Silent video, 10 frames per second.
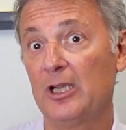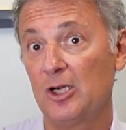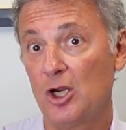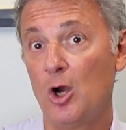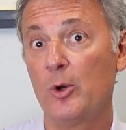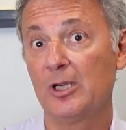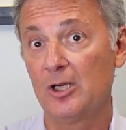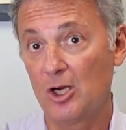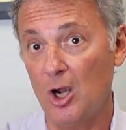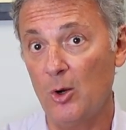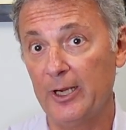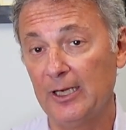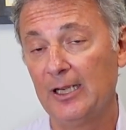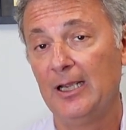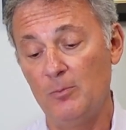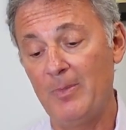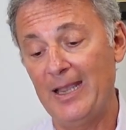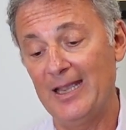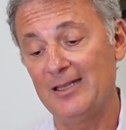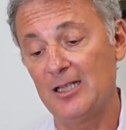you
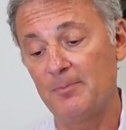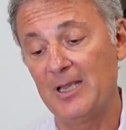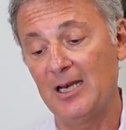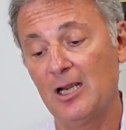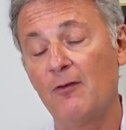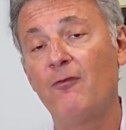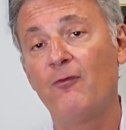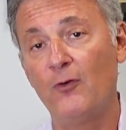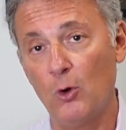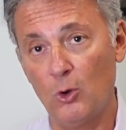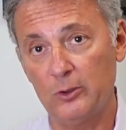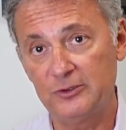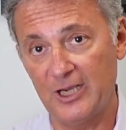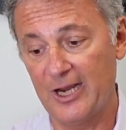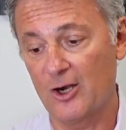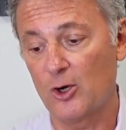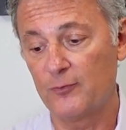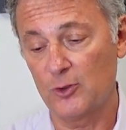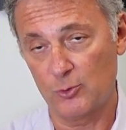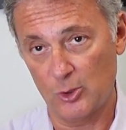may end up getting a full tear
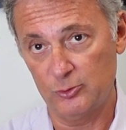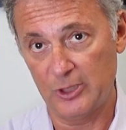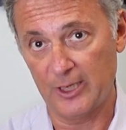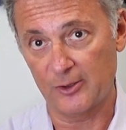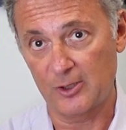of your rotator